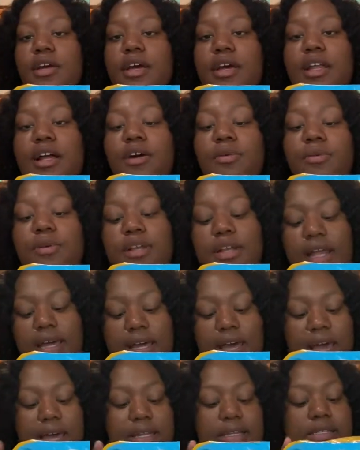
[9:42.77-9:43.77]
And I don't really like
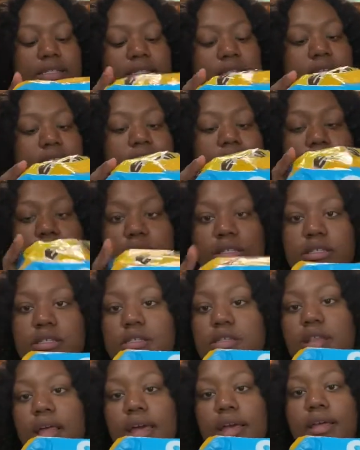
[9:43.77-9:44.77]
how this
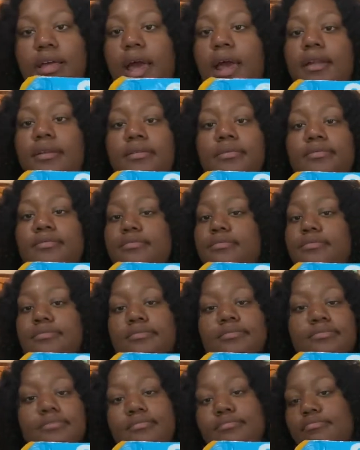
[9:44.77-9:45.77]
feels. Like, I don't
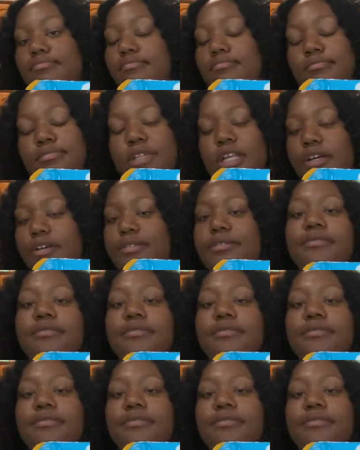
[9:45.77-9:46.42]
know.